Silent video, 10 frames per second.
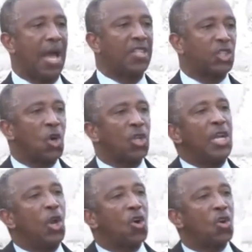And
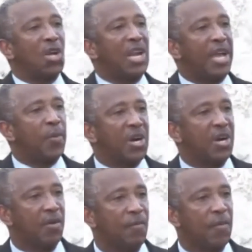so the local
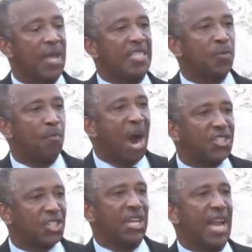labor is
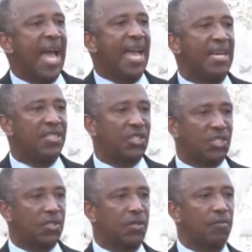
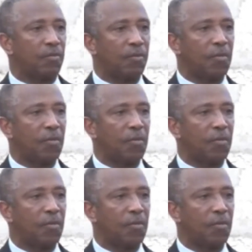marginalized,